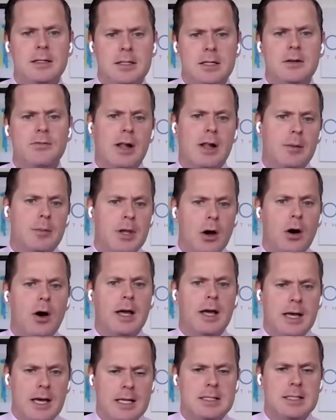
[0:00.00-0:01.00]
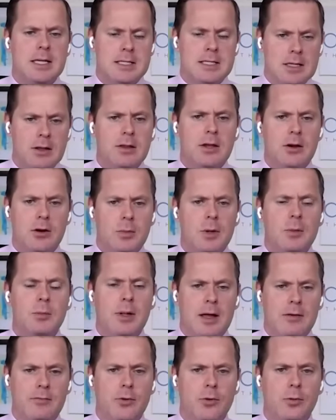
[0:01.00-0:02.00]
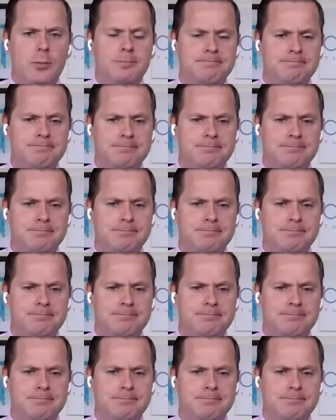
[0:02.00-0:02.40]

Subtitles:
to develop the iNKT cell therapy platform.